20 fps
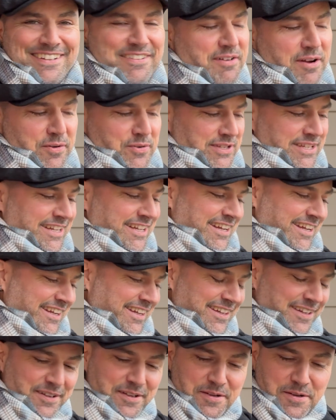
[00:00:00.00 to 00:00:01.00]
I was
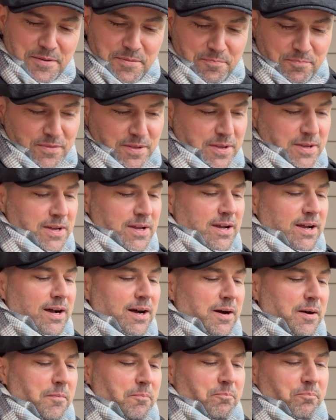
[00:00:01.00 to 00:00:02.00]
kidding.
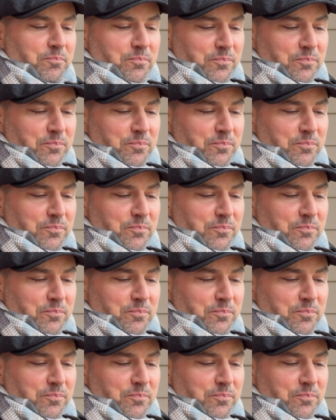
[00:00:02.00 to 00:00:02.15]
All